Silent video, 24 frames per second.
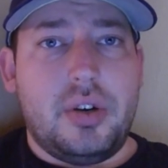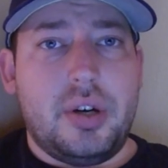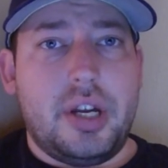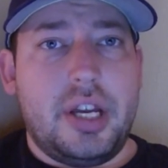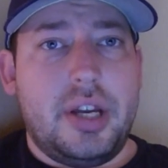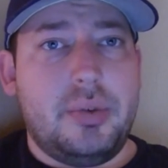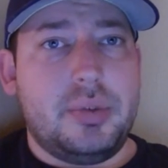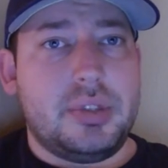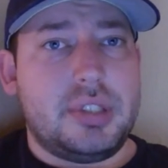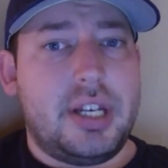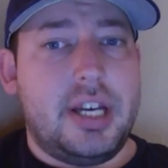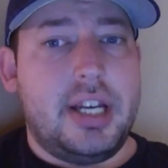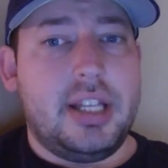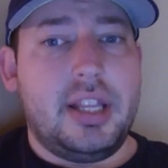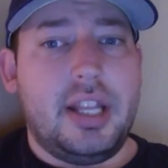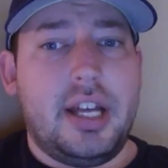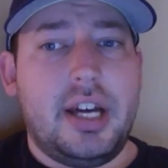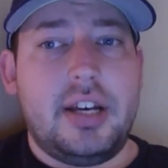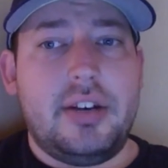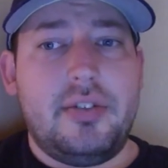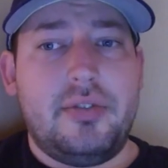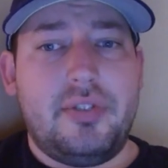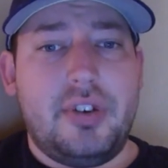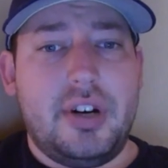He was
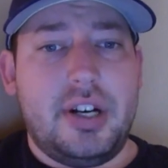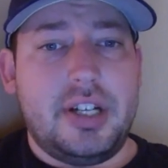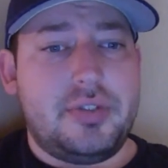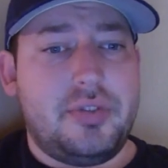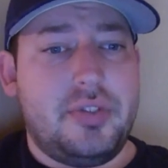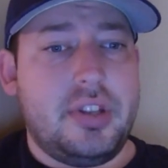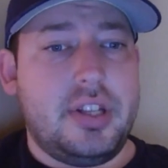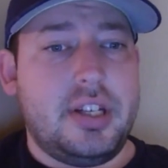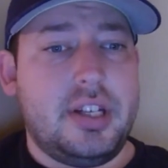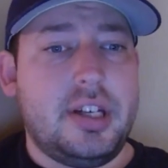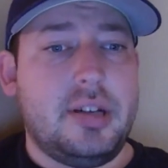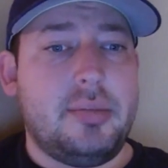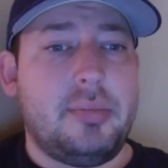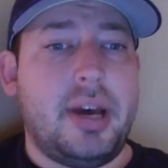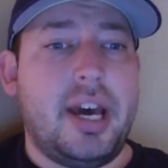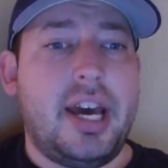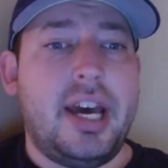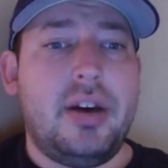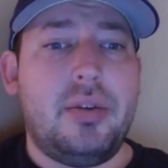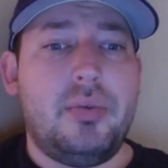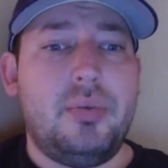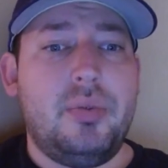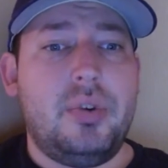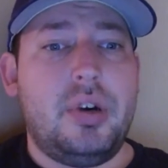headlining fights for them.
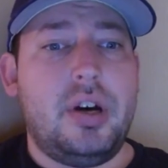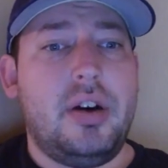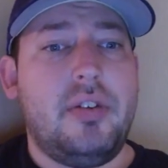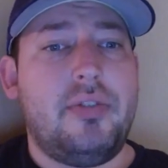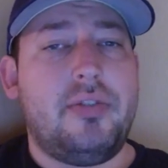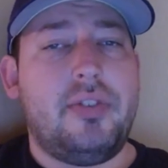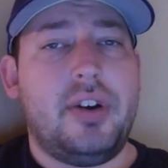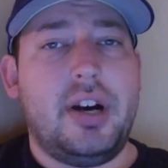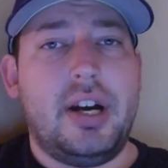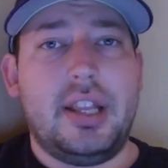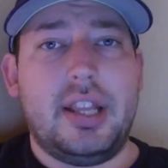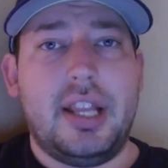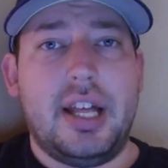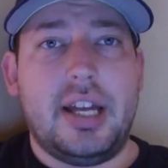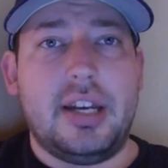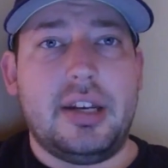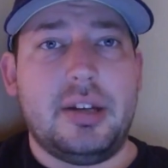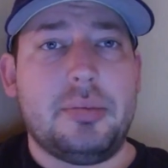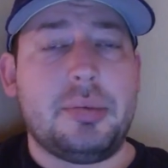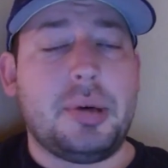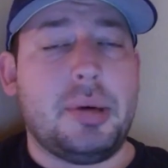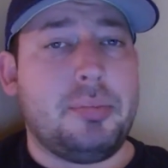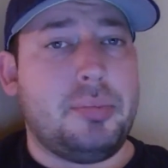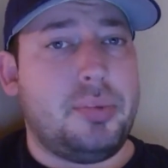Had a fight lined
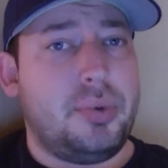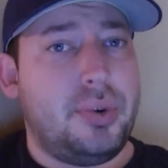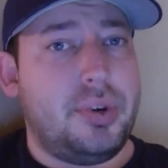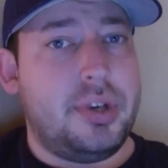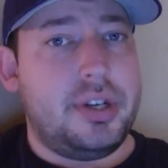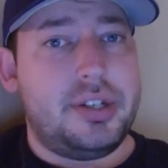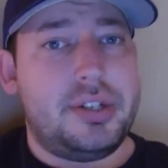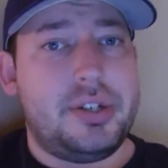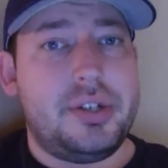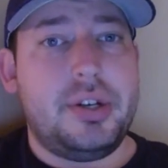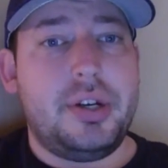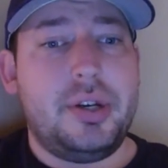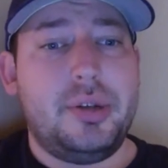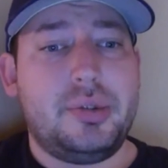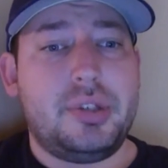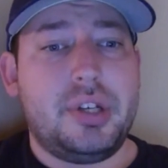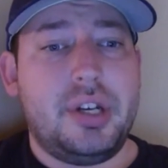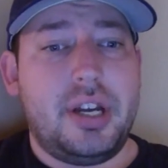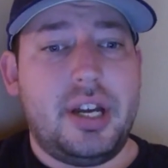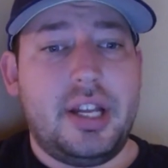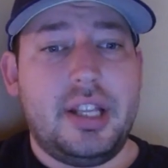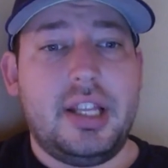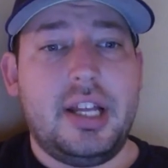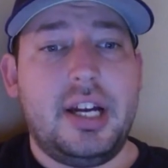up. I'm pretty sure he was going
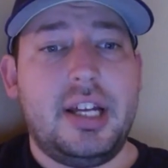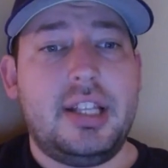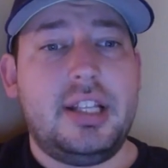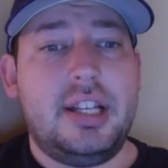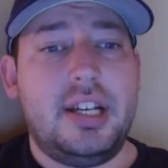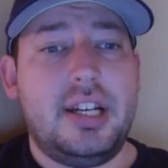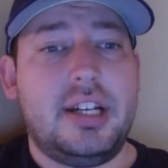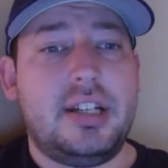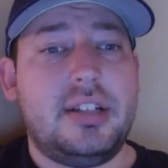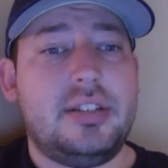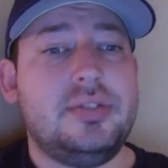to headline that.